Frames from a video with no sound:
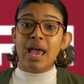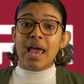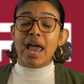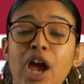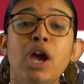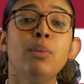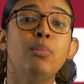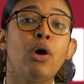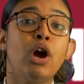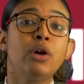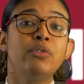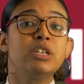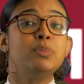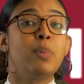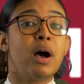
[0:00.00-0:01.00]
Aaron Mark
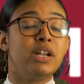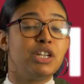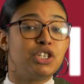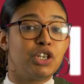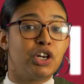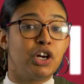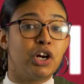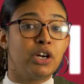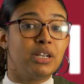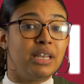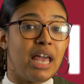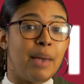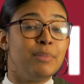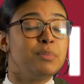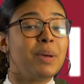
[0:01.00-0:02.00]
responded to her
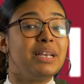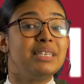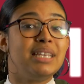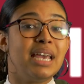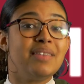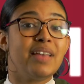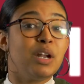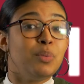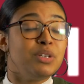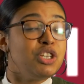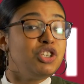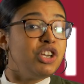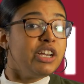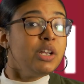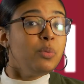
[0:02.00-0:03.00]
claims by saying that it was a
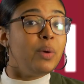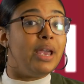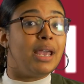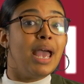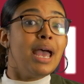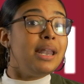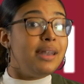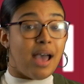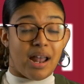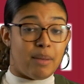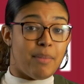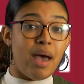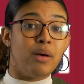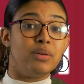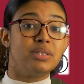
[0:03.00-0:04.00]
chicken wing, not a
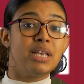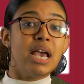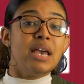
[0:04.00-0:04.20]
mouse.